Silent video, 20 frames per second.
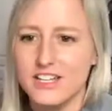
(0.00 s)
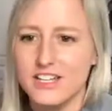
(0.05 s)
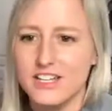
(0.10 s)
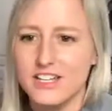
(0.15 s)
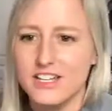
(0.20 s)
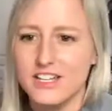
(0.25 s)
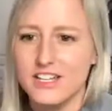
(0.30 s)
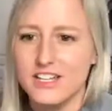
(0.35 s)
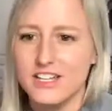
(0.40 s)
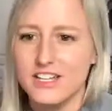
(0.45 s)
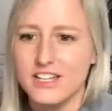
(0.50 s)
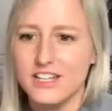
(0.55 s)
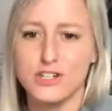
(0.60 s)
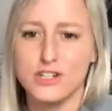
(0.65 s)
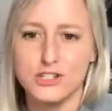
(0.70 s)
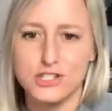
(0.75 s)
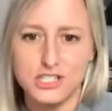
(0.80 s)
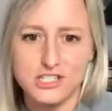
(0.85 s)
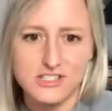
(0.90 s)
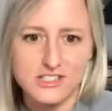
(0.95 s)
different
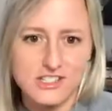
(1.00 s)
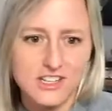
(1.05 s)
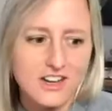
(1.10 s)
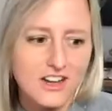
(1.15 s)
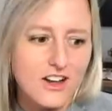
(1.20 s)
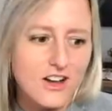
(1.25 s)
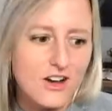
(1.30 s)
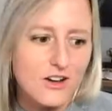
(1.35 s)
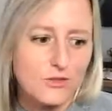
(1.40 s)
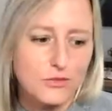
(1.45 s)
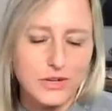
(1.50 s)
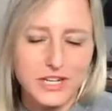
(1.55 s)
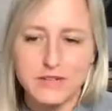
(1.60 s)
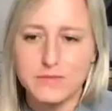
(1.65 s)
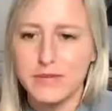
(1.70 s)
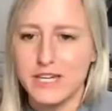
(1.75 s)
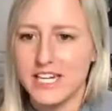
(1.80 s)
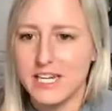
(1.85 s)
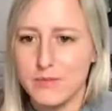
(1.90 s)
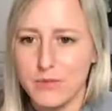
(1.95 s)
searches, read
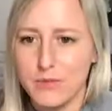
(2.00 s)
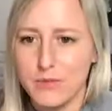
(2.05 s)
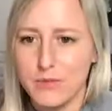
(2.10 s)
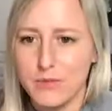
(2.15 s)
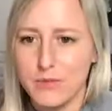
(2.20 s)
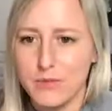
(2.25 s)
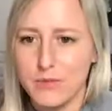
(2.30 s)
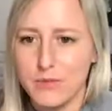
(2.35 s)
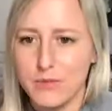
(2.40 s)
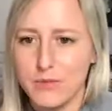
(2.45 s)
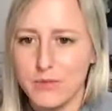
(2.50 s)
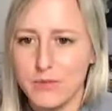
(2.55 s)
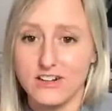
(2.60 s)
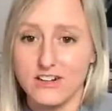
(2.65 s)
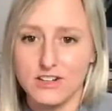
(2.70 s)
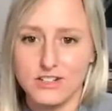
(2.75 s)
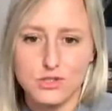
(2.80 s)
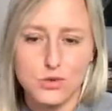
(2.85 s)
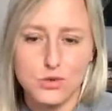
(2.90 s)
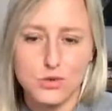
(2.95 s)
Medium articles, et cetera,
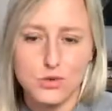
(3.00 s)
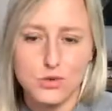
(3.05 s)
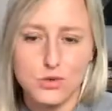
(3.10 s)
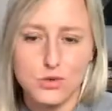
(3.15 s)
towards data